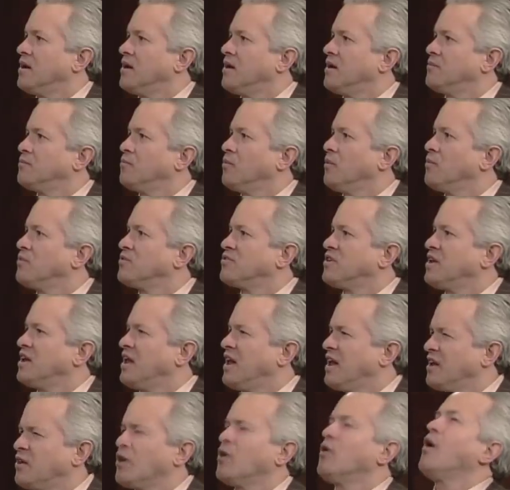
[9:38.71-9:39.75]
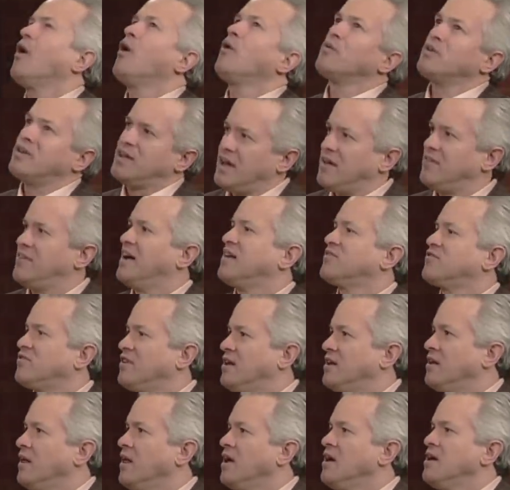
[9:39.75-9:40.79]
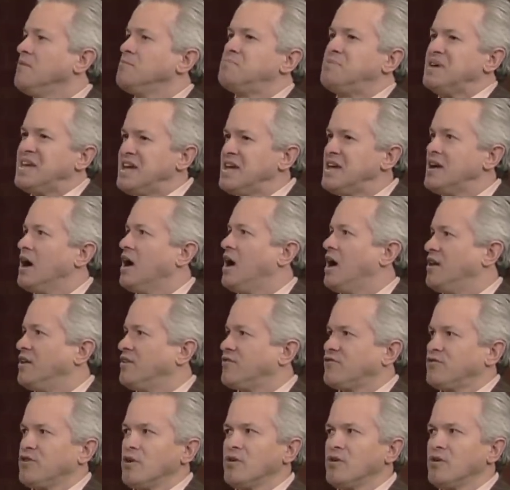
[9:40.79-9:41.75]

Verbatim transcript: Uh, what was it? And go, oh, yeah, that's it. Be honest.